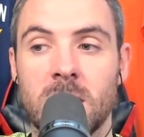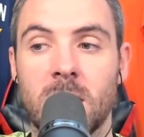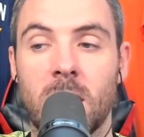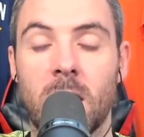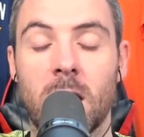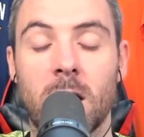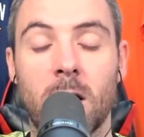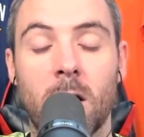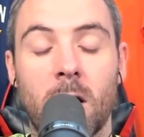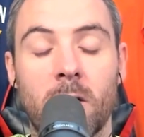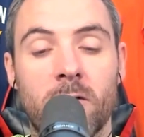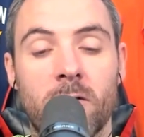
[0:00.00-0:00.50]

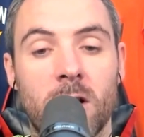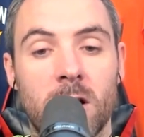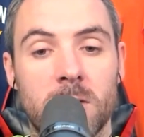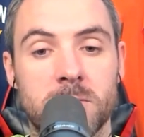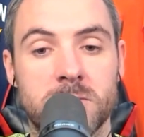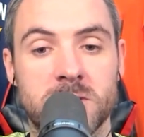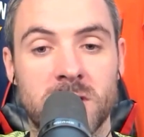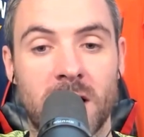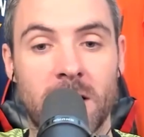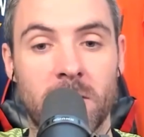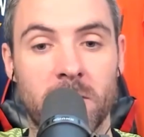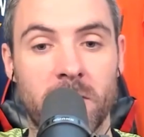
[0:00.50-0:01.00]
a lot of
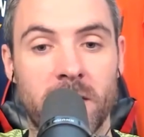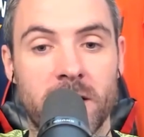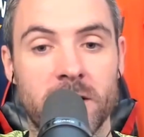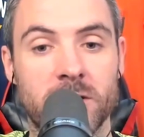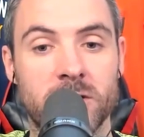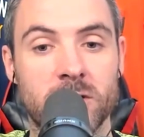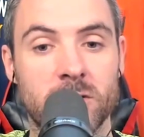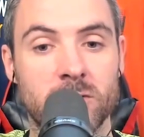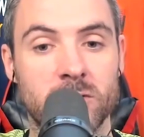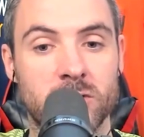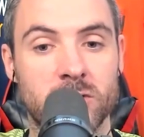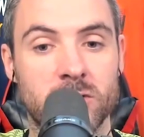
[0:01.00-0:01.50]
clubs out there
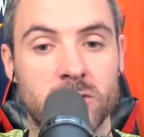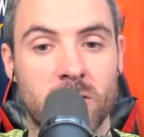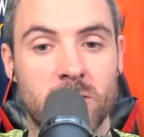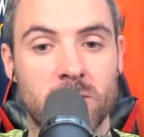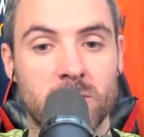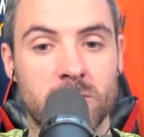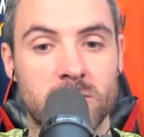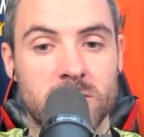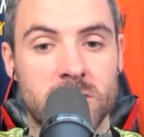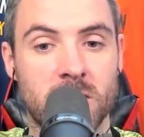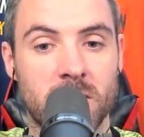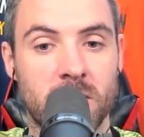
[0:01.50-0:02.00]
do
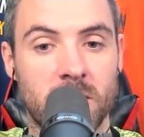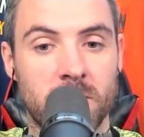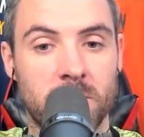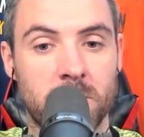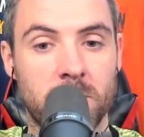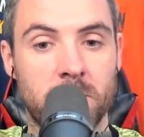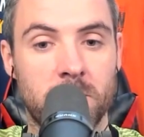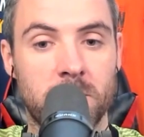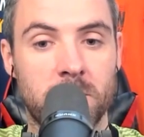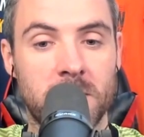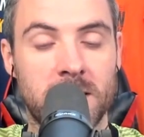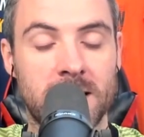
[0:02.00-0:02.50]
struggle to
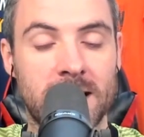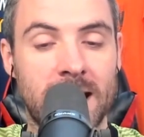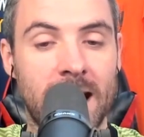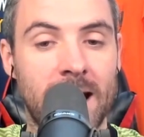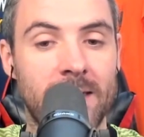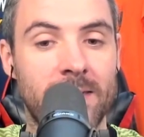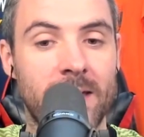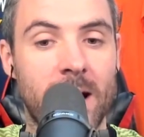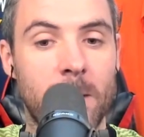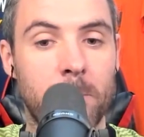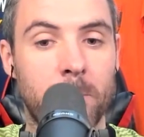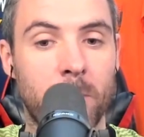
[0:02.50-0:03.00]

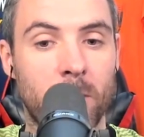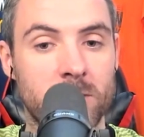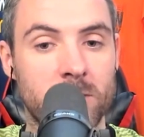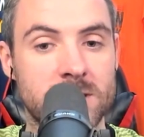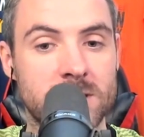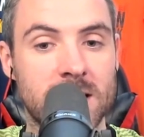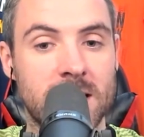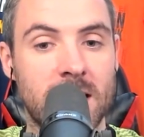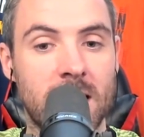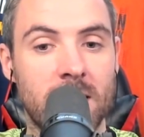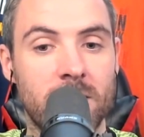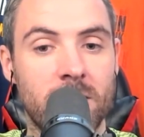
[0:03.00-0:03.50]
get that bond
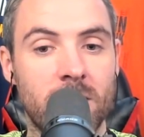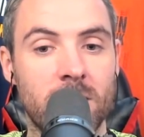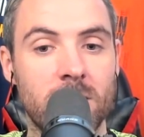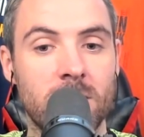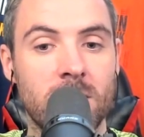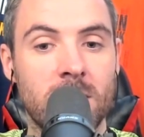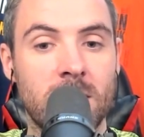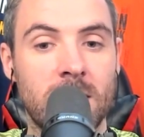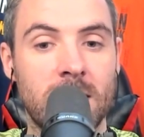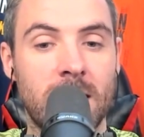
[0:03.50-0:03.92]
together.